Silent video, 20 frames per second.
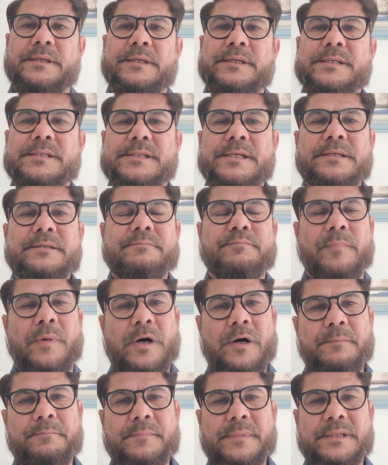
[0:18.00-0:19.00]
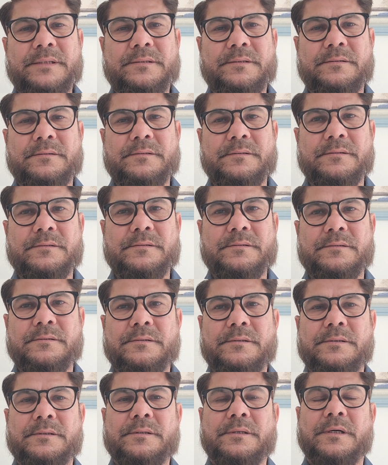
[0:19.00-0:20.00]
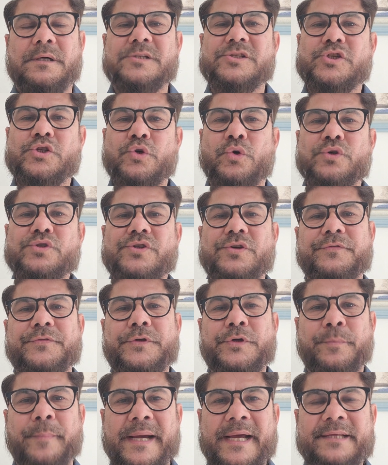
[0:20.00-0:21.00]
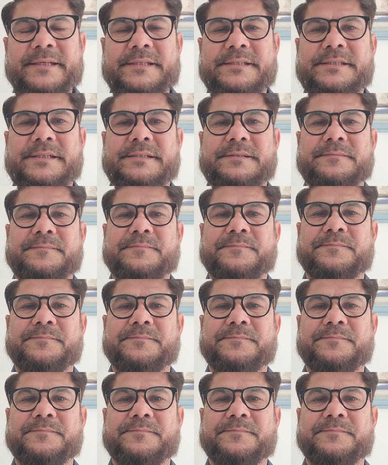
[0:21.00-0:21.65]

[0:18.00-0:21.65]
Isn't Muhammad a source of humanity?